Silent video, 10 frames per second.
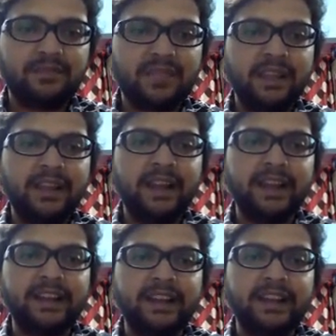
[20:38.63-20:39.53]
In
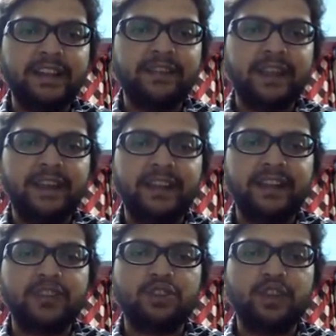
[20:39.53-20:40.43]
1995,
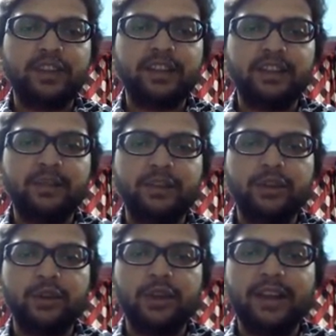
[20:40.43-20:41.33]
India joined the
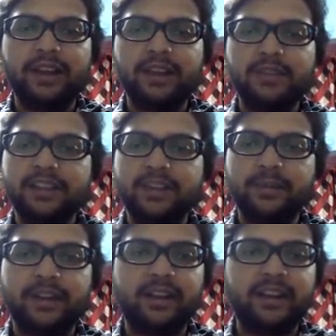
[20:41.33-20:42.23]
WTO and TRIPS
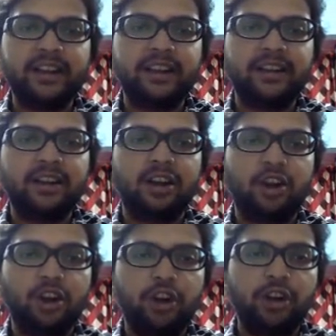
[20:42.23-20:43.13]
agreement. Trade
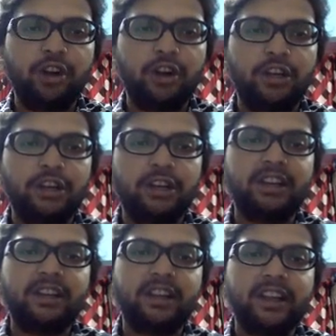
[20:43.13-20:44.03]
altered
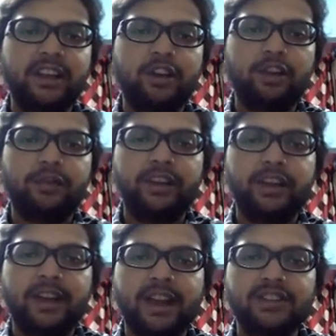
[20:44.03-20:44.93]
the terrain of
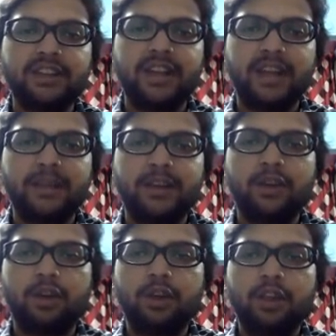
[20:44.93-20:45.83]
international IP
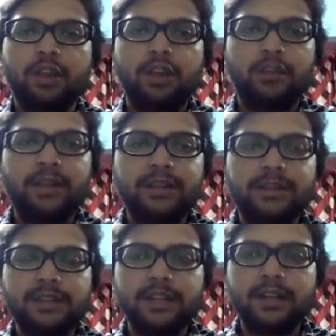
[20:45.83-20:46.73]
law. But
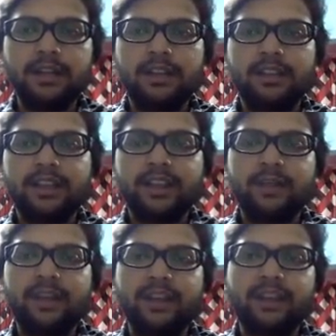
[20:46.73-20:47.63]
still, there are
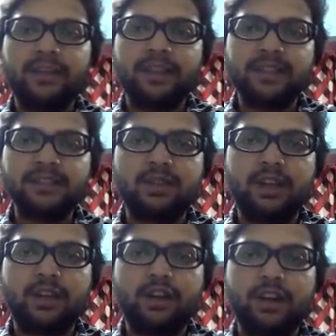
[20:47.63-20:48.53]
many companies who
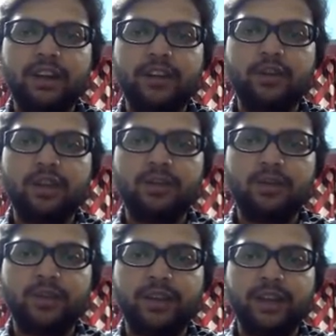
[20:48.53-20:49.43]
are not ready to come
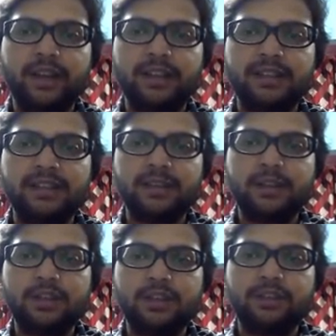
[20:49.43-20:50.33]
to India just
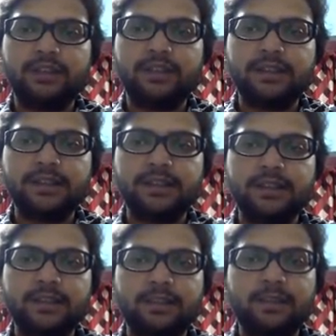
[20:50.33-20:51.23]
because of this reason.